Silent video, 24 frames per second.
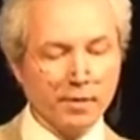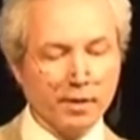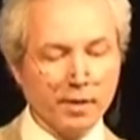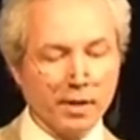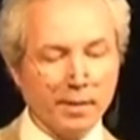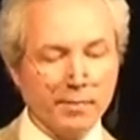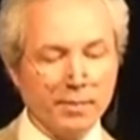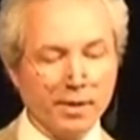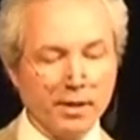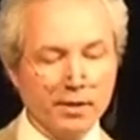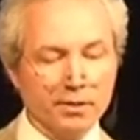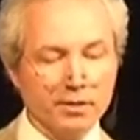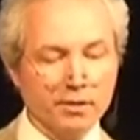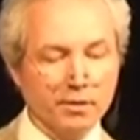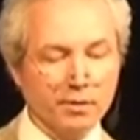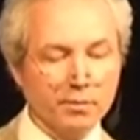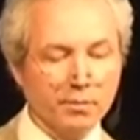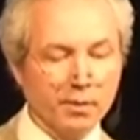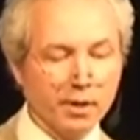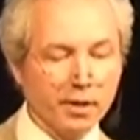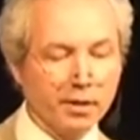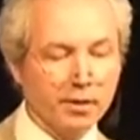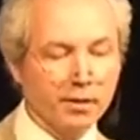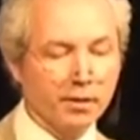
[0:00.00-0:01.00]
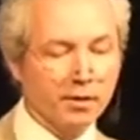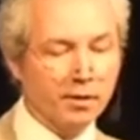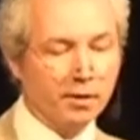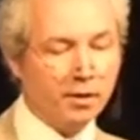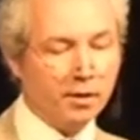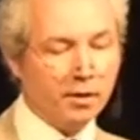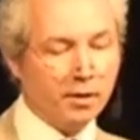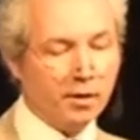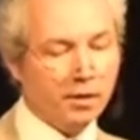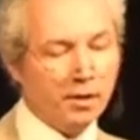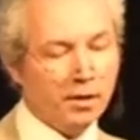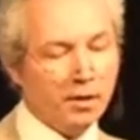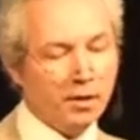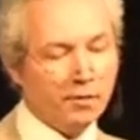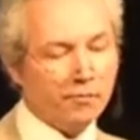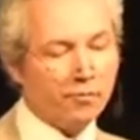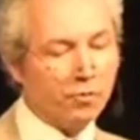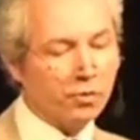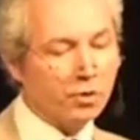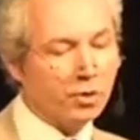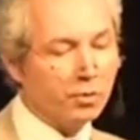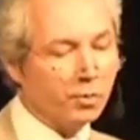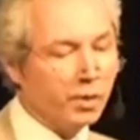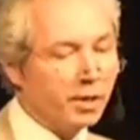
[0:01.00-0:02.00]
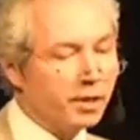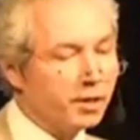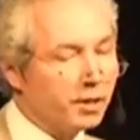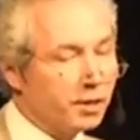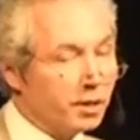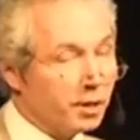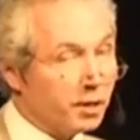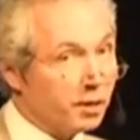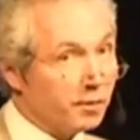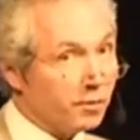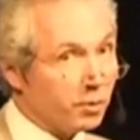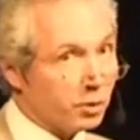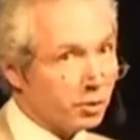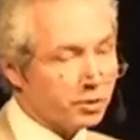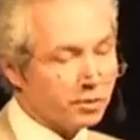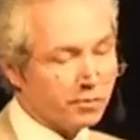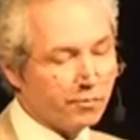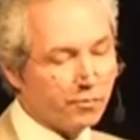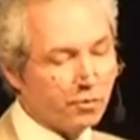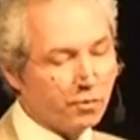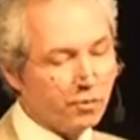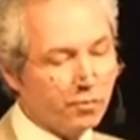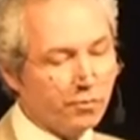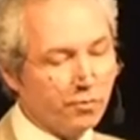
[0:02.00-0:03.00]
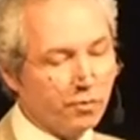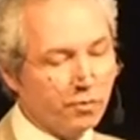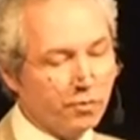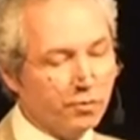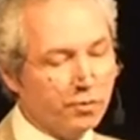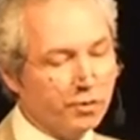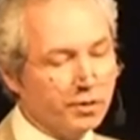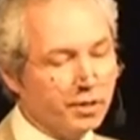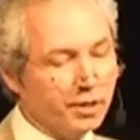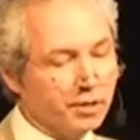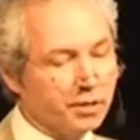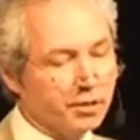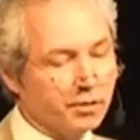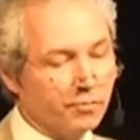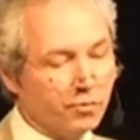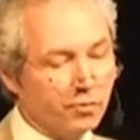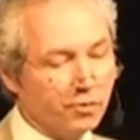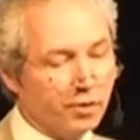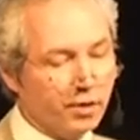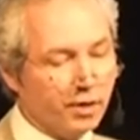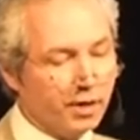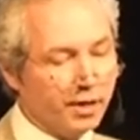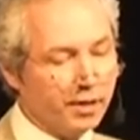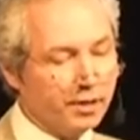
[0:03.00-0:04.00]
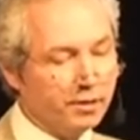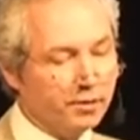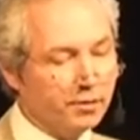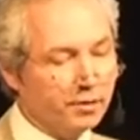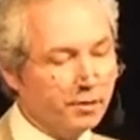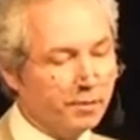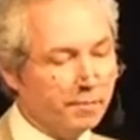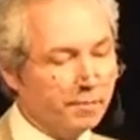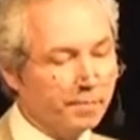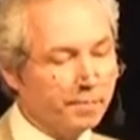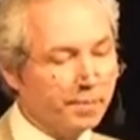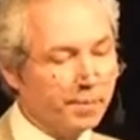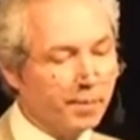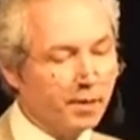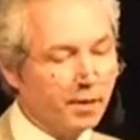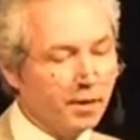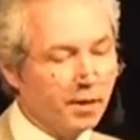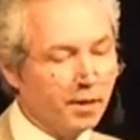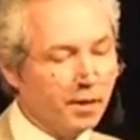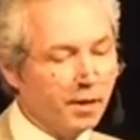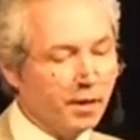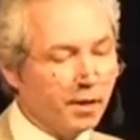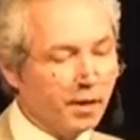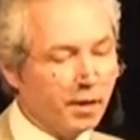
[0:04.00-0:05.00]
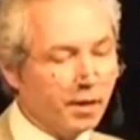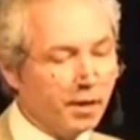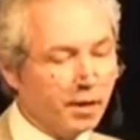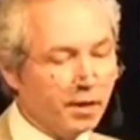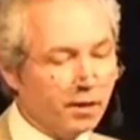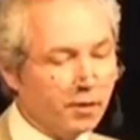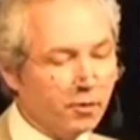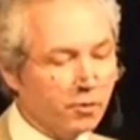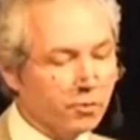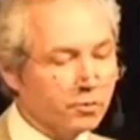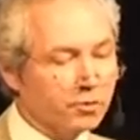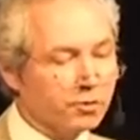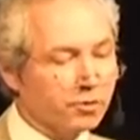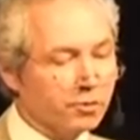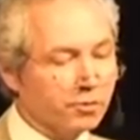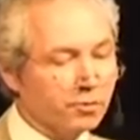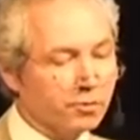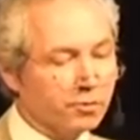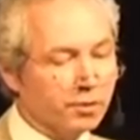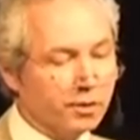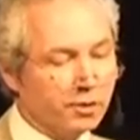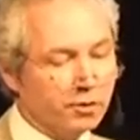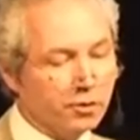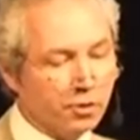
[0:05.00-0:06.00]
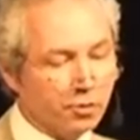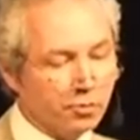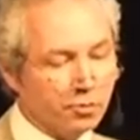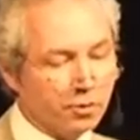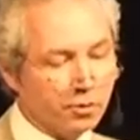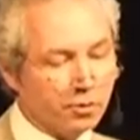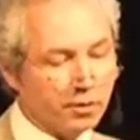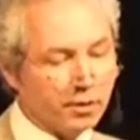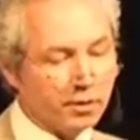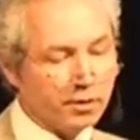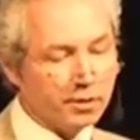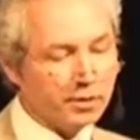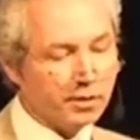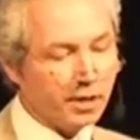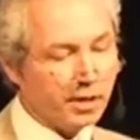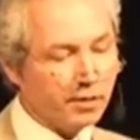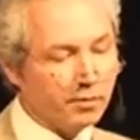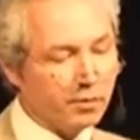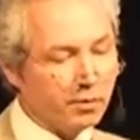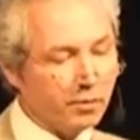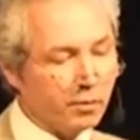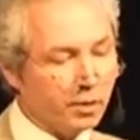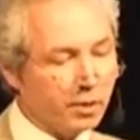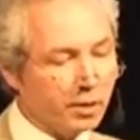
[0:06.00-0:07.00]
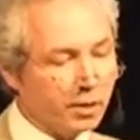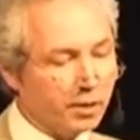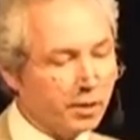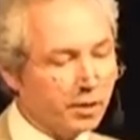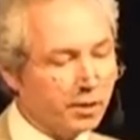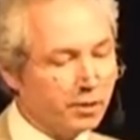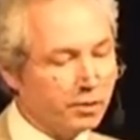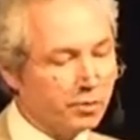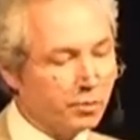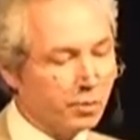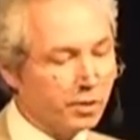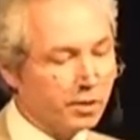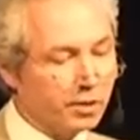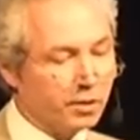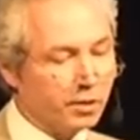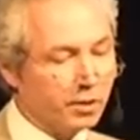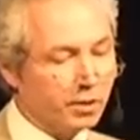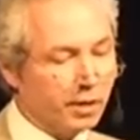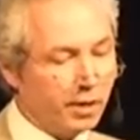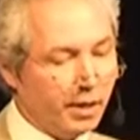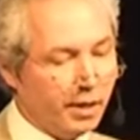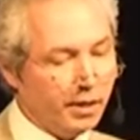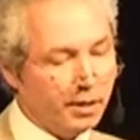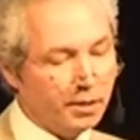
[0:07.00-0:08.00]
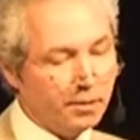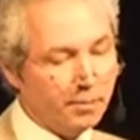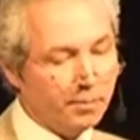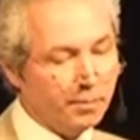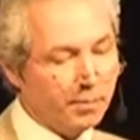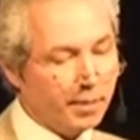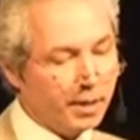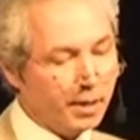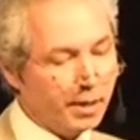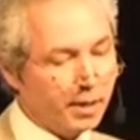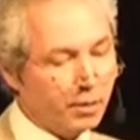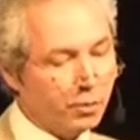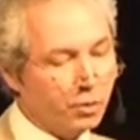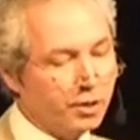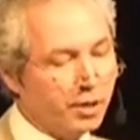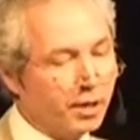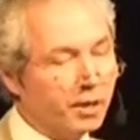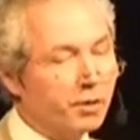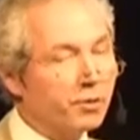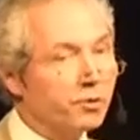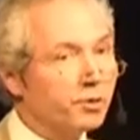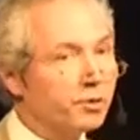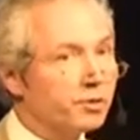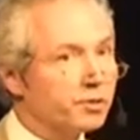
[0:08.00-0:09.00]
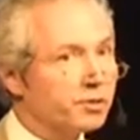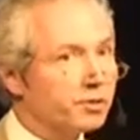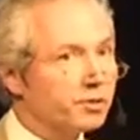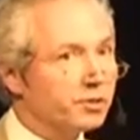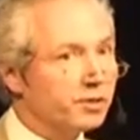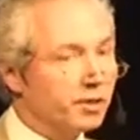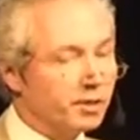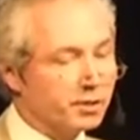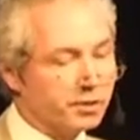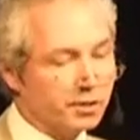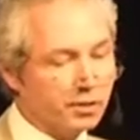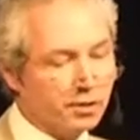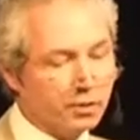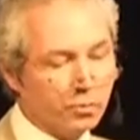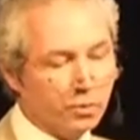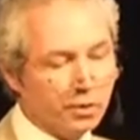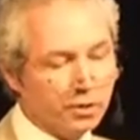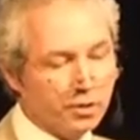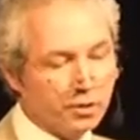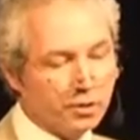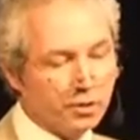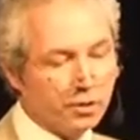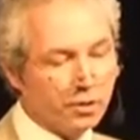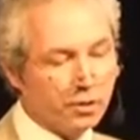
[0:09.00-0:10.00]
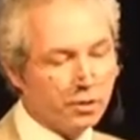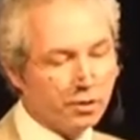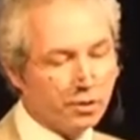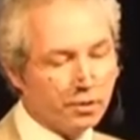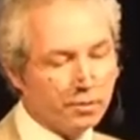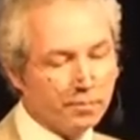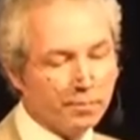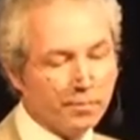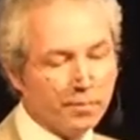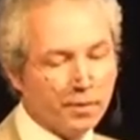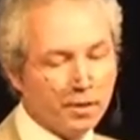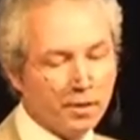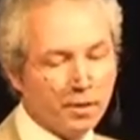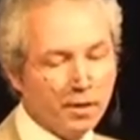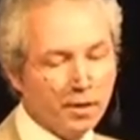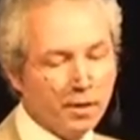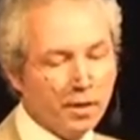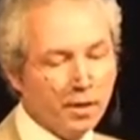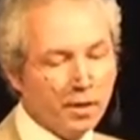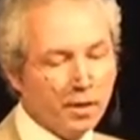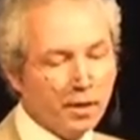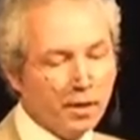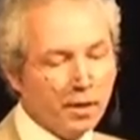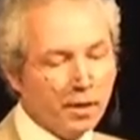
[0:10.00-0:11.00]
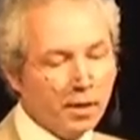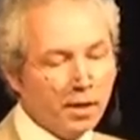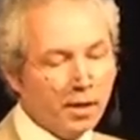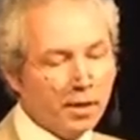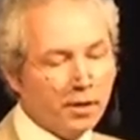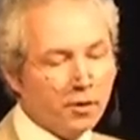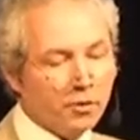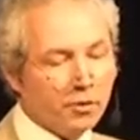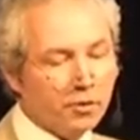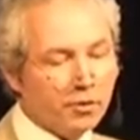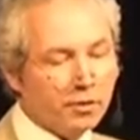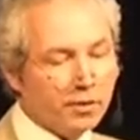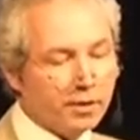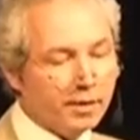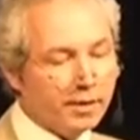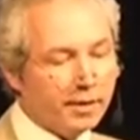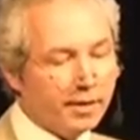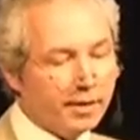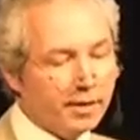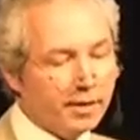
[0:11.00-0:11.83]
capacity by 41 kilowatts just for the lighting. And also, in total, they saved 128 megawatt hours just in the winter garden. And not